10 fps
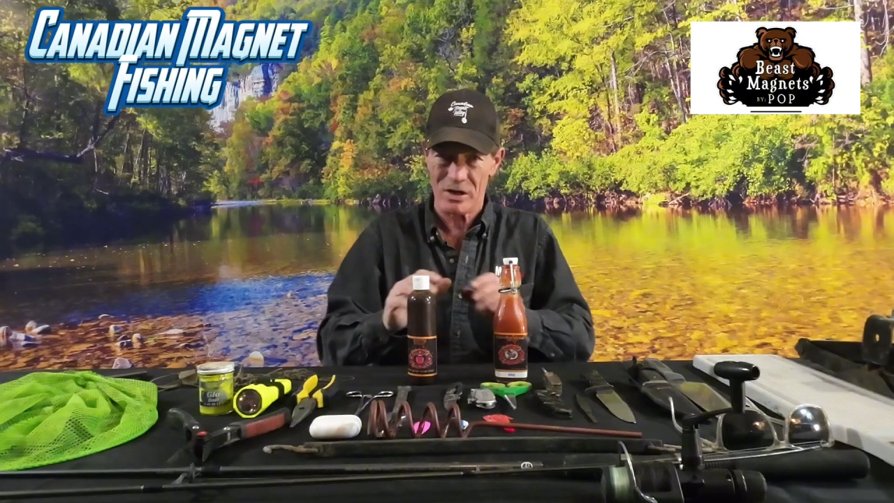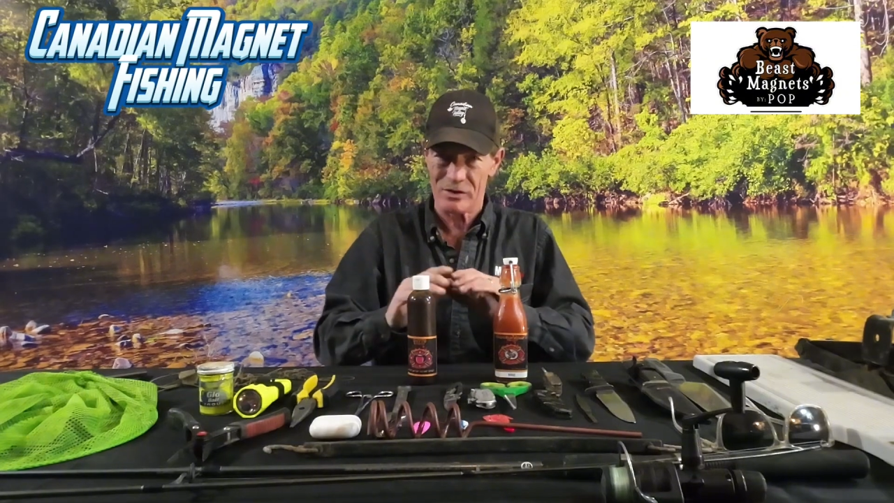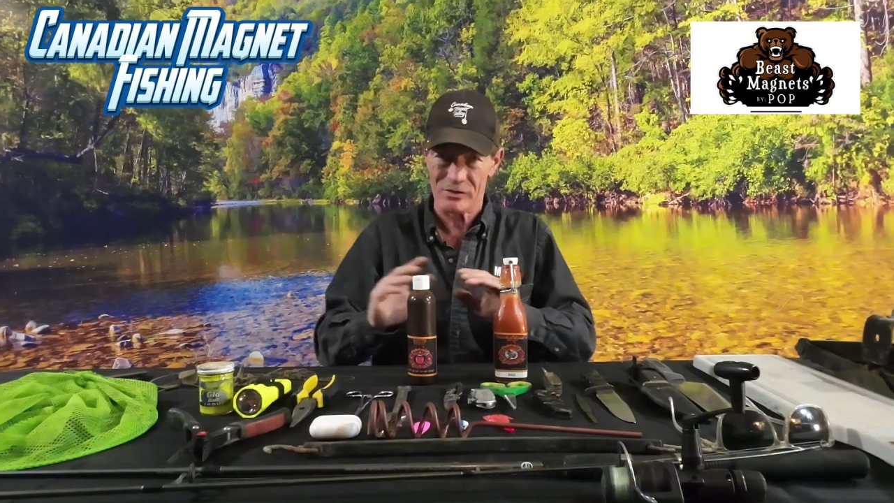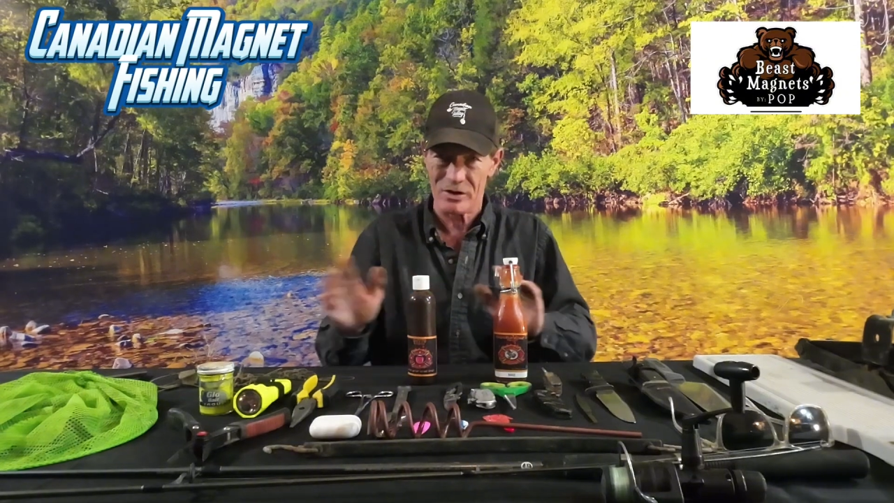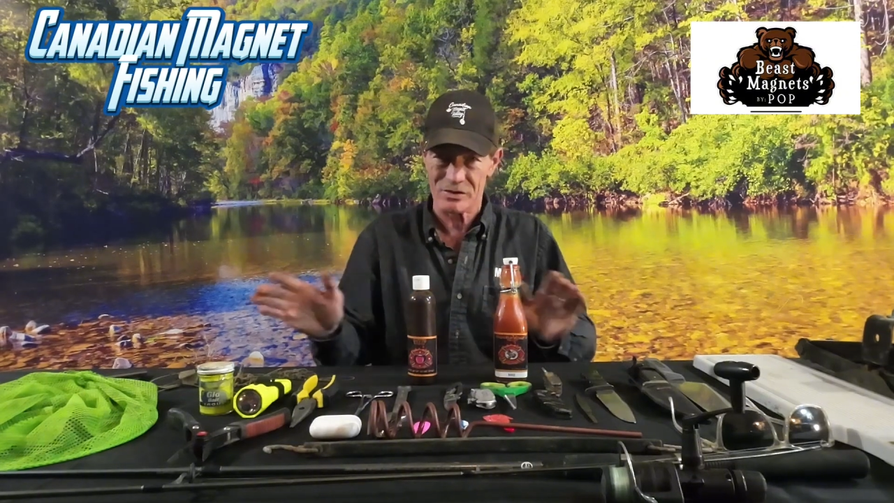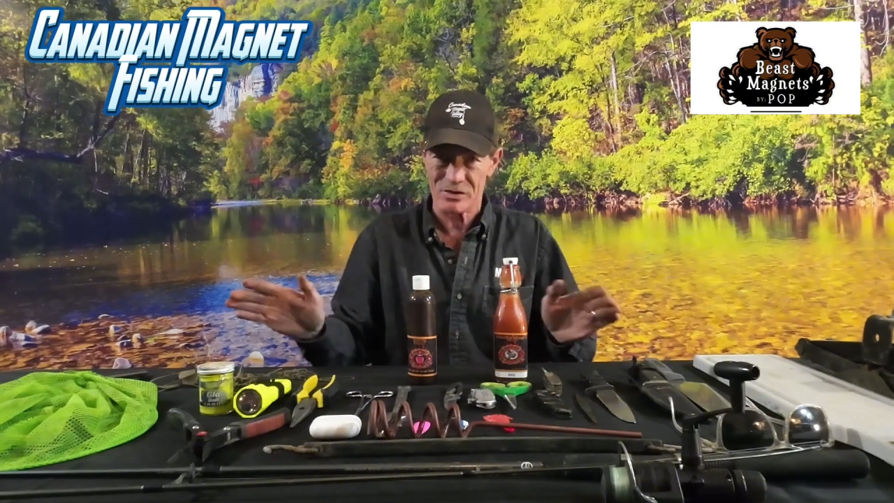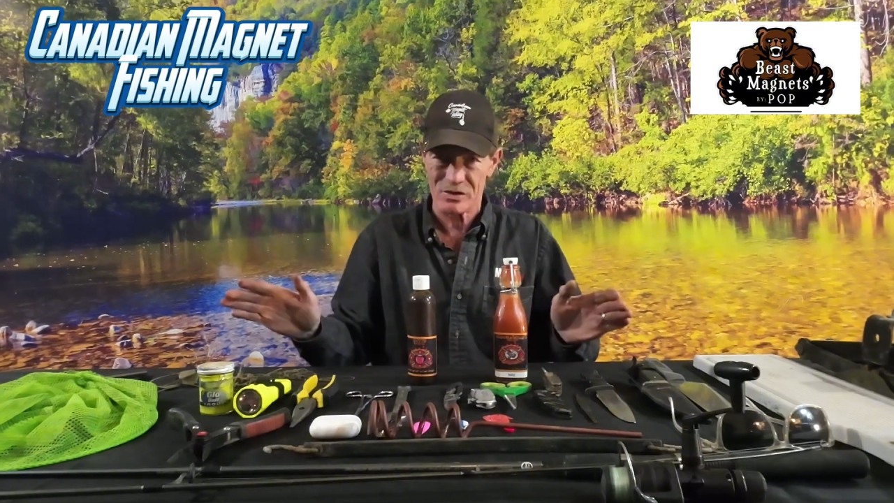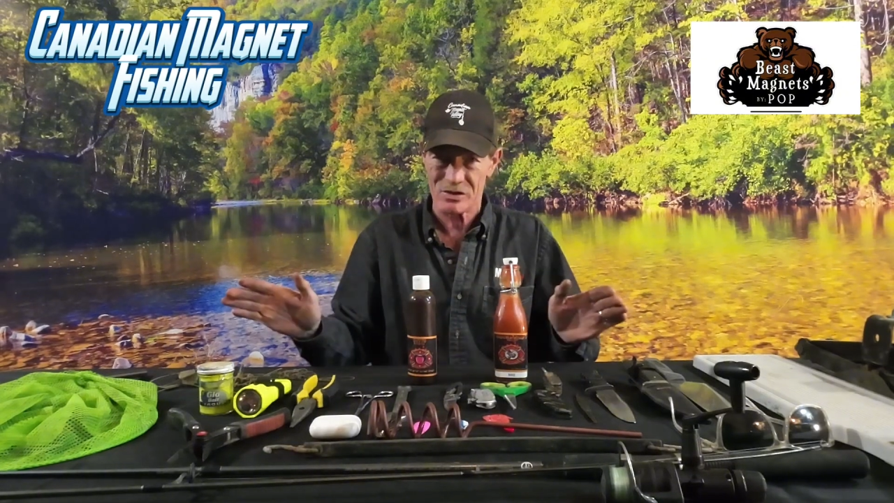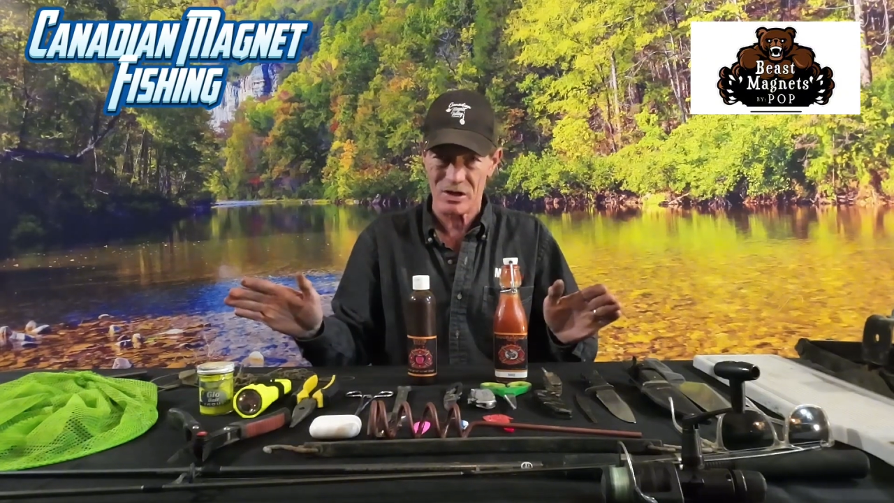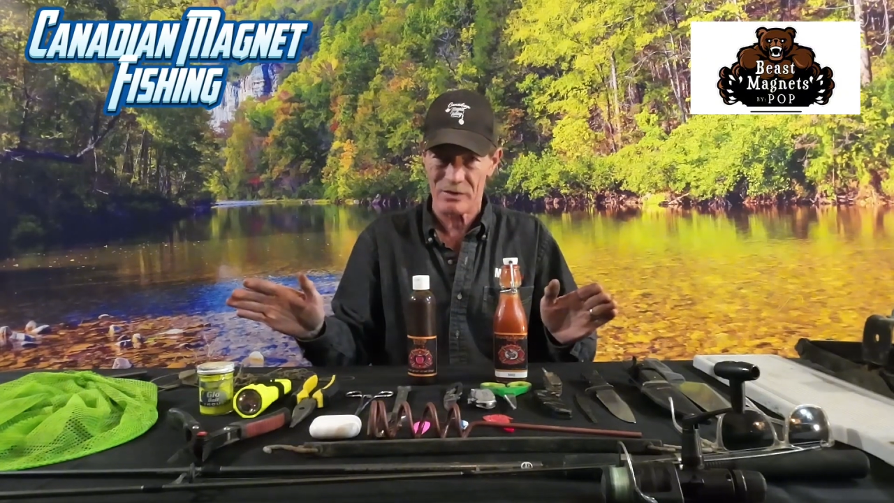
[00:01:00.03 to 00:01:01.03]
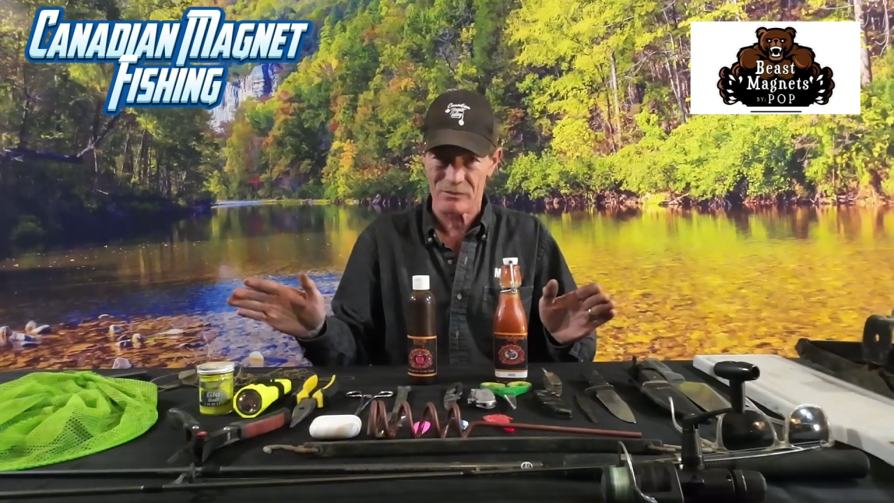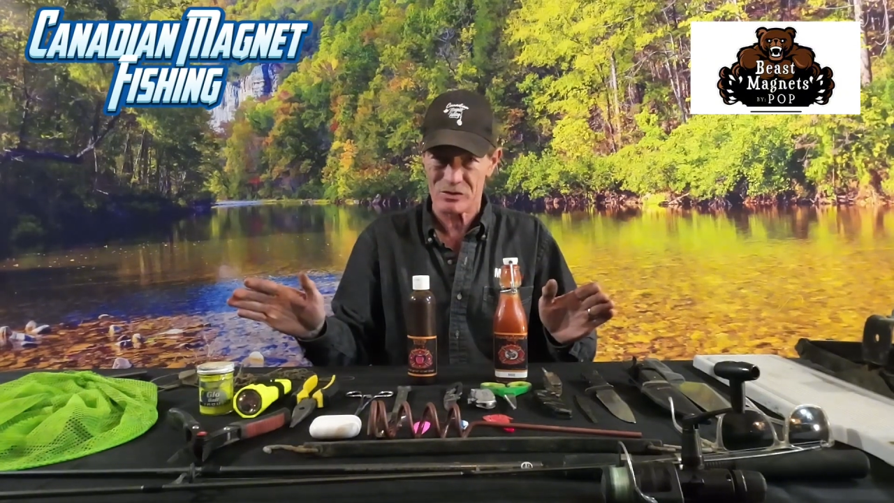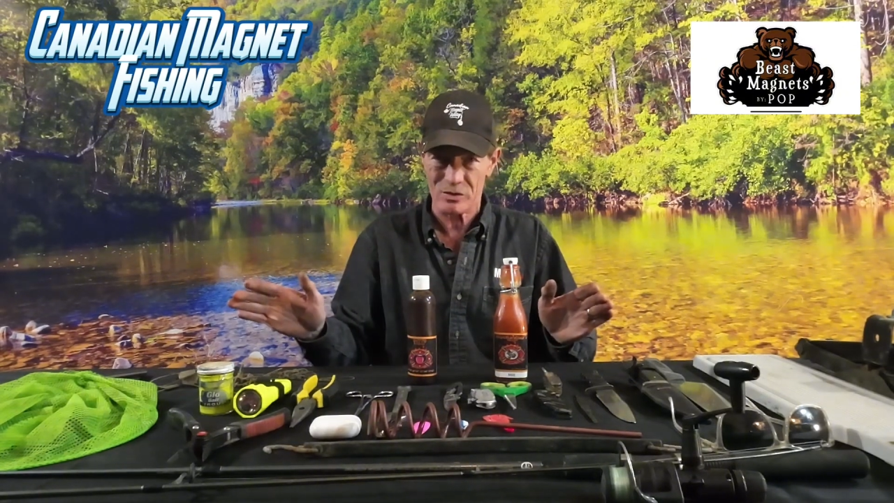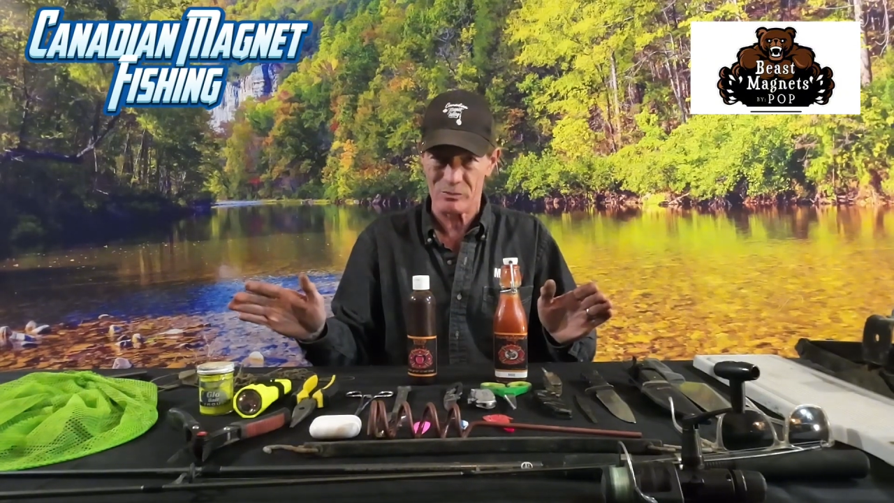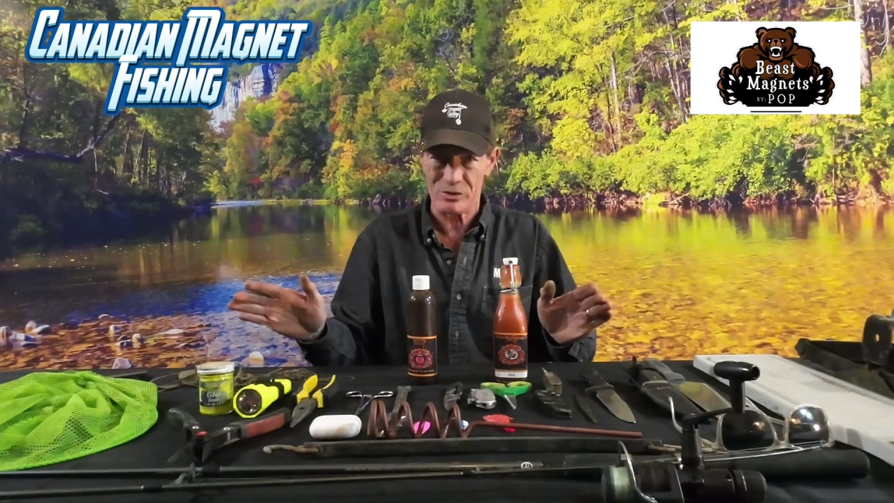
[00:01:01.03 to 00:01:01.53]
tenderizes a steak for
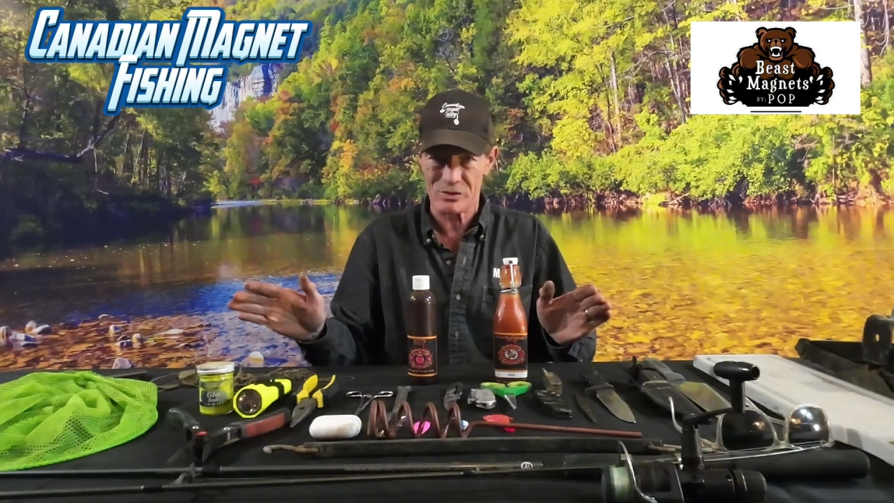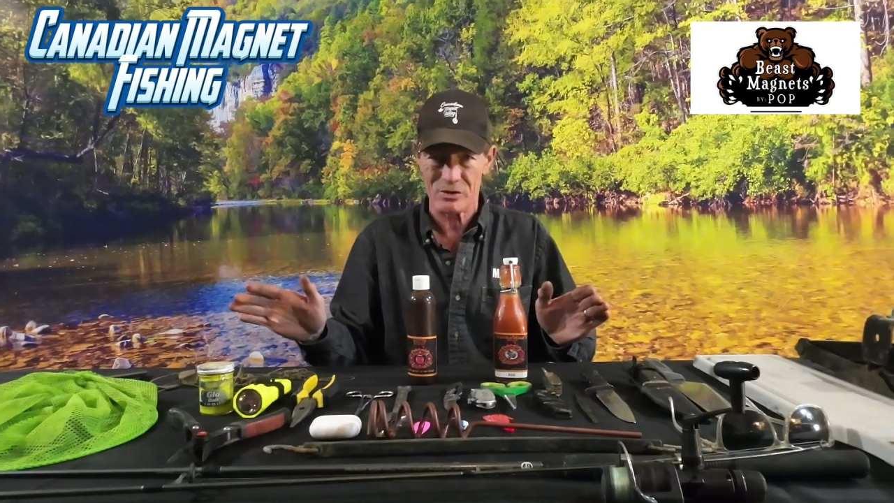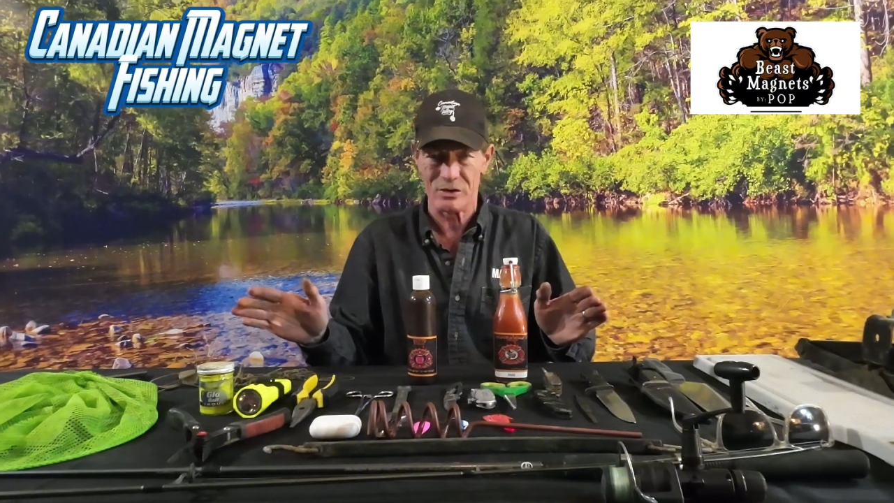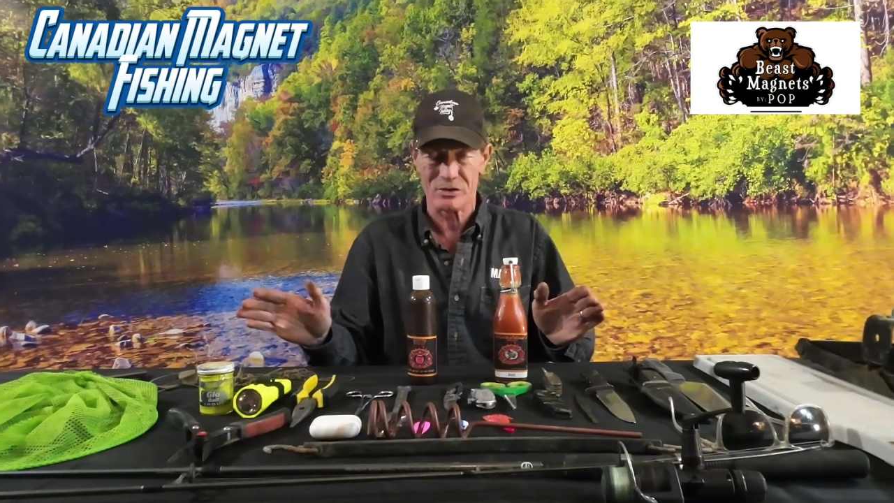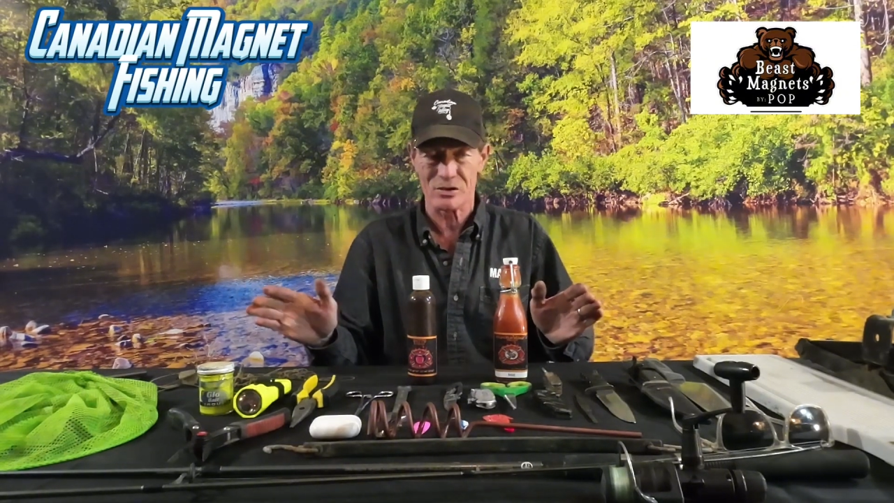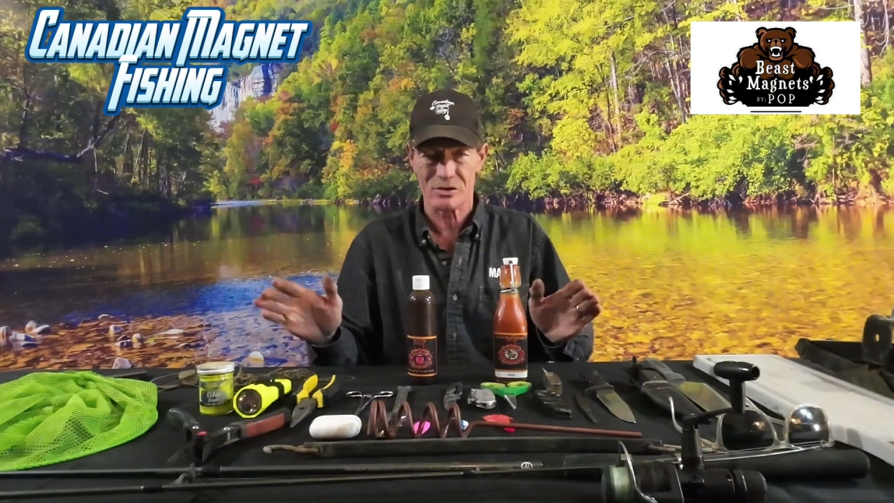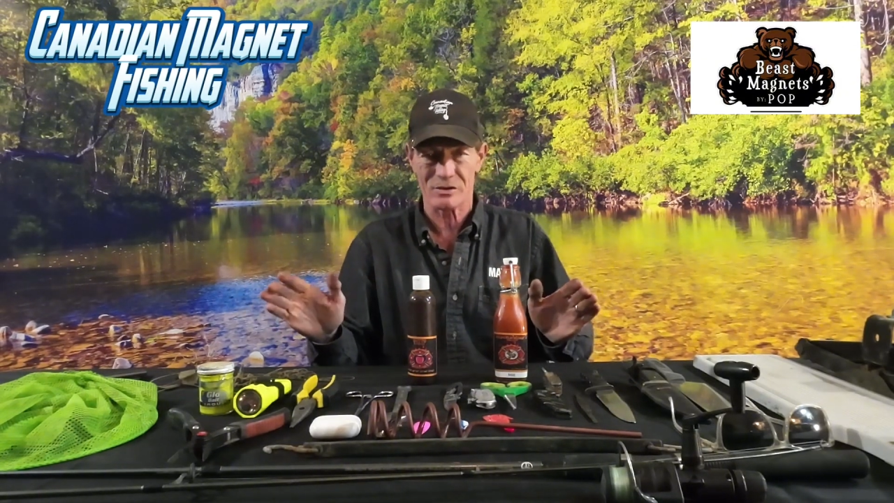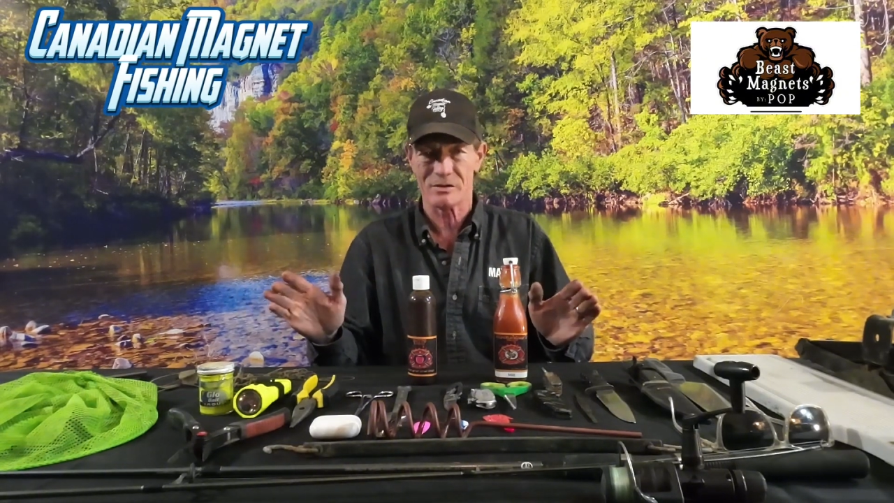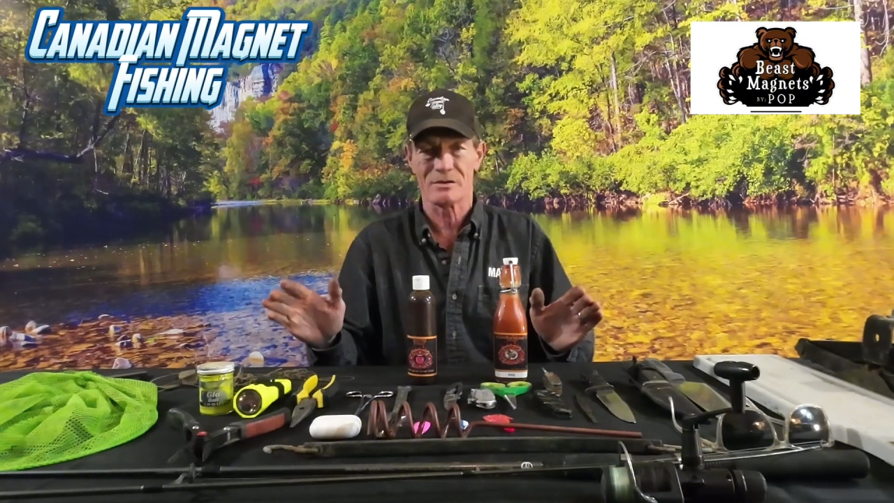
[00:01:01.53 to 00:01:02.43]
some reason. It just